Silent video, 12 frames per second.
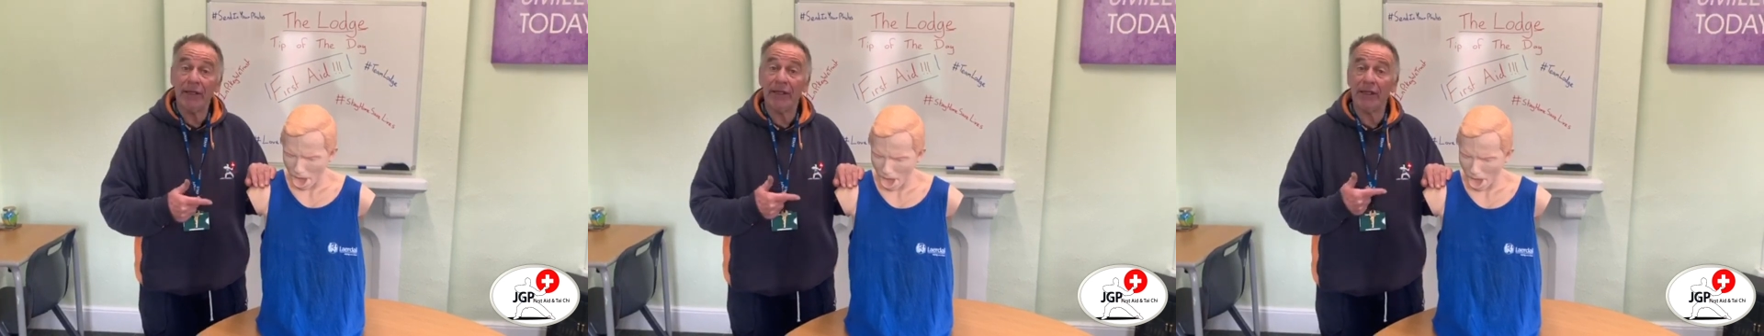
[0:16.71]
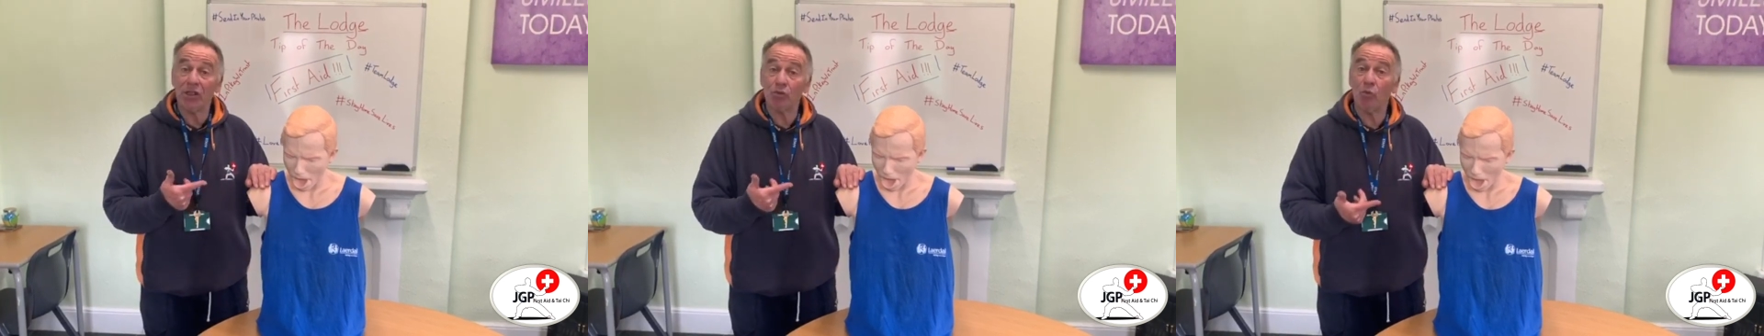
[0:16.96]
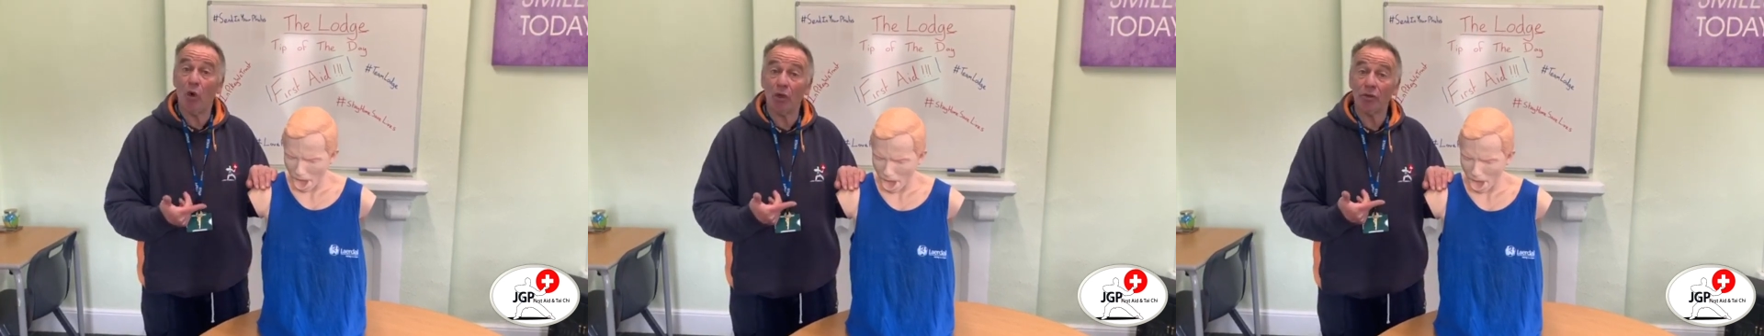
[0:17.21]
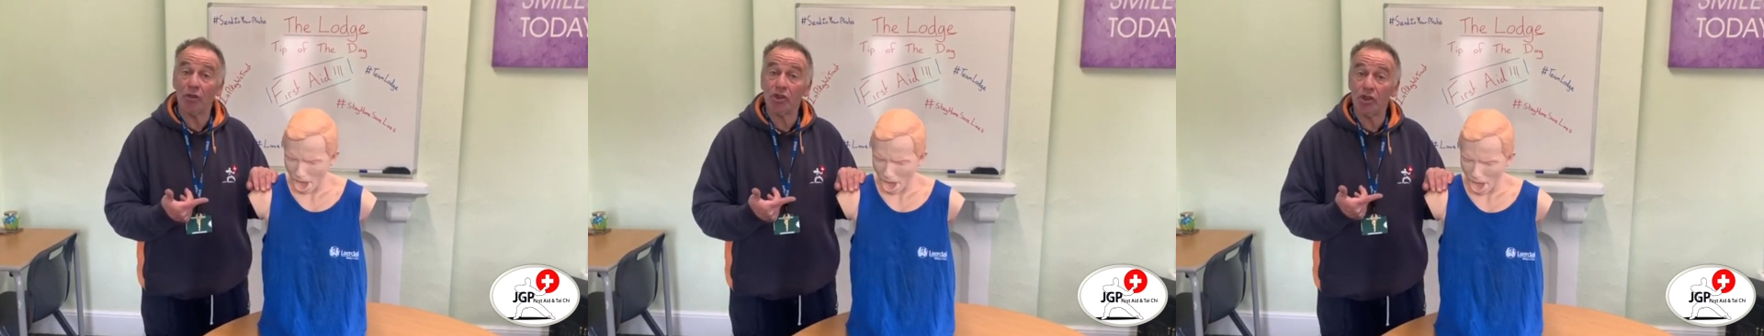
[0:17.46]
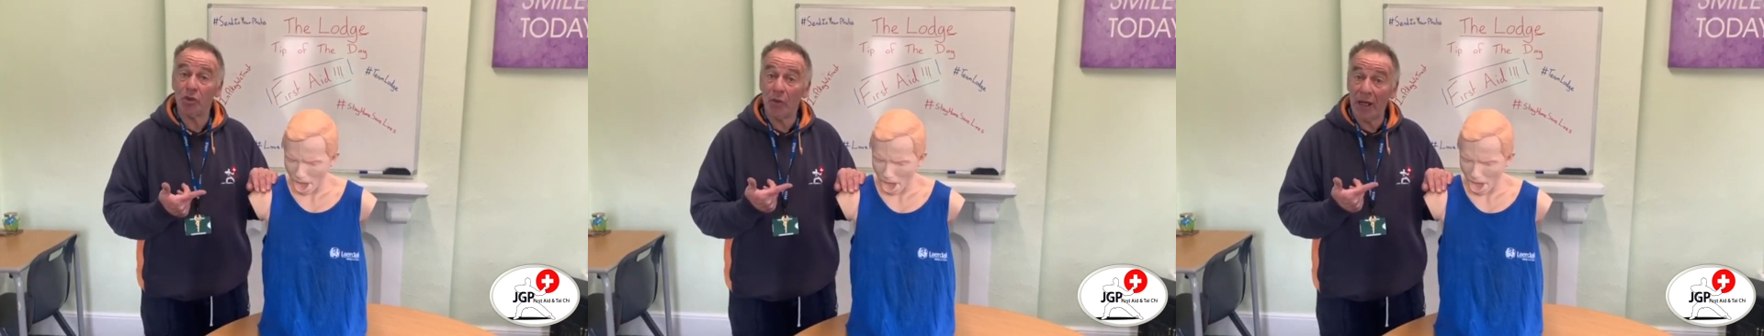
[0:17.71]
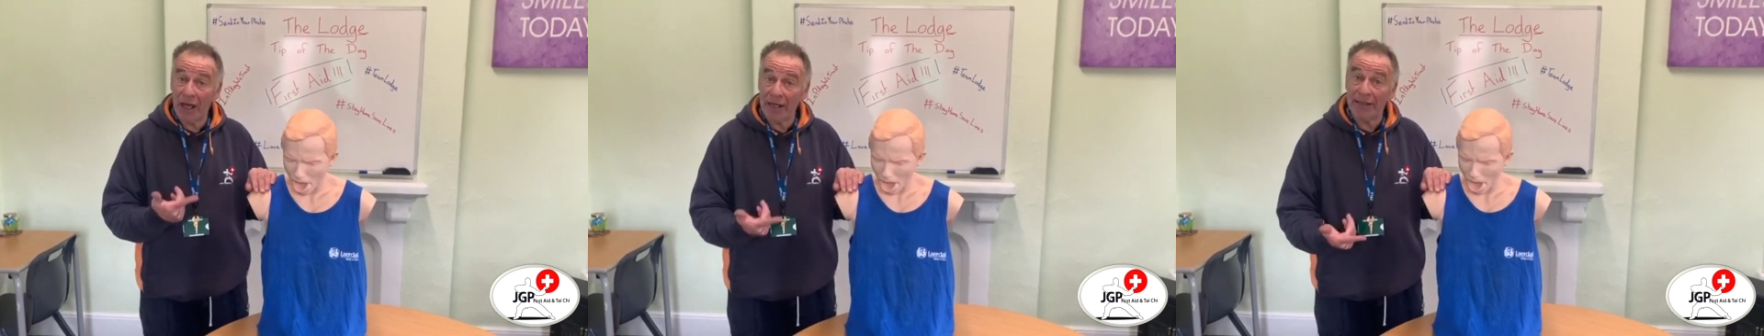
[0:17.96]
is 1
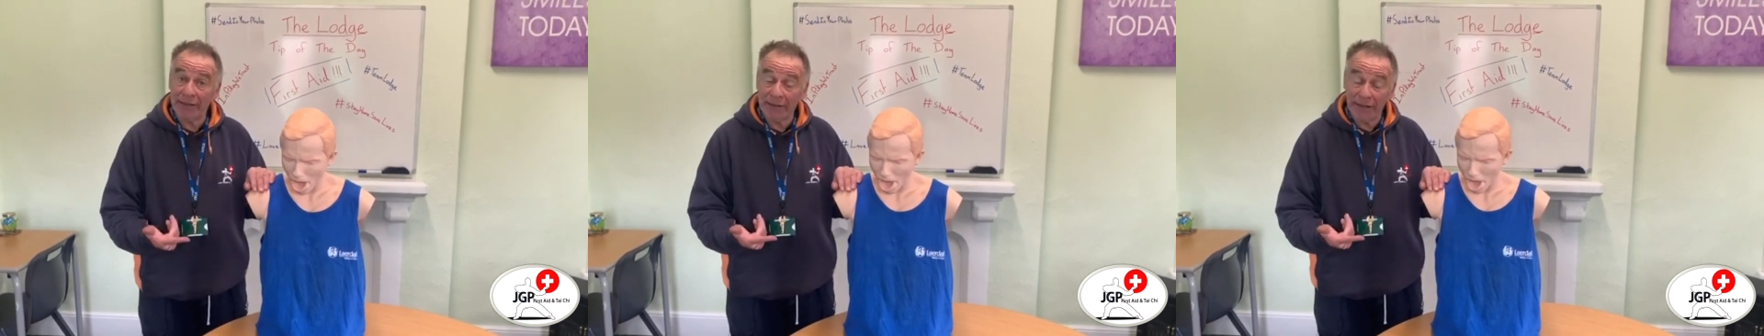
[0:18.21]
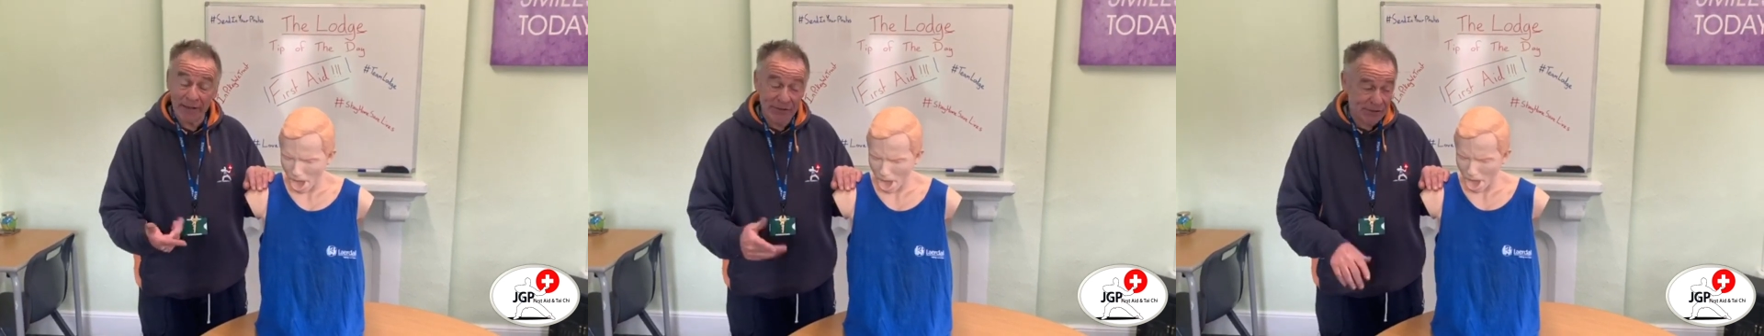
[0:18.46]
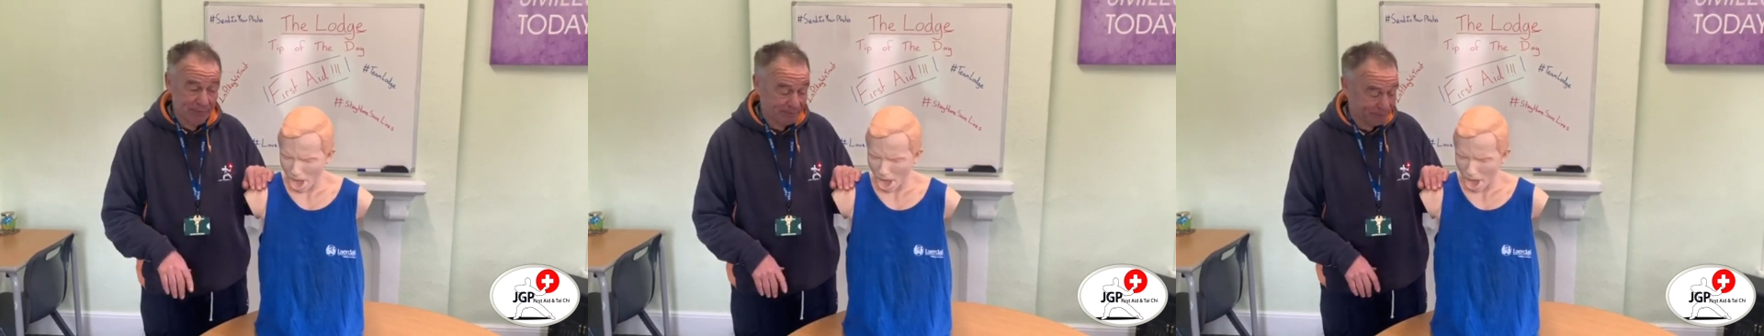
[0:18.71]
to 8 years.